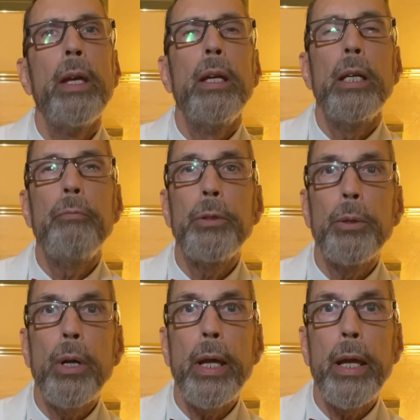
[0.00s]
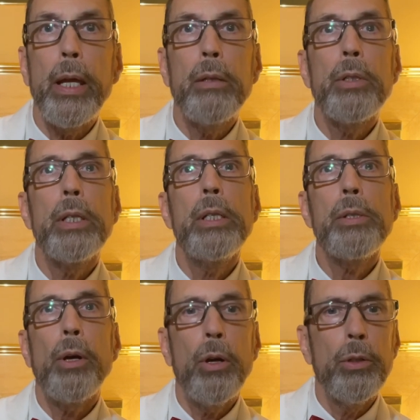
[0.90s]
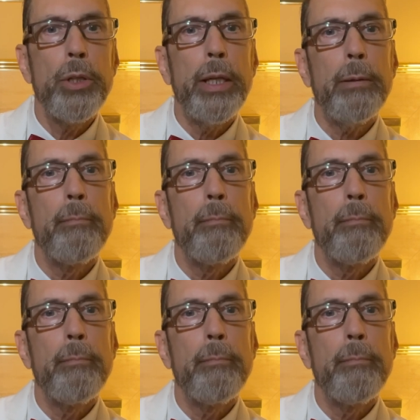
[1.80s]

if your hand is hurting.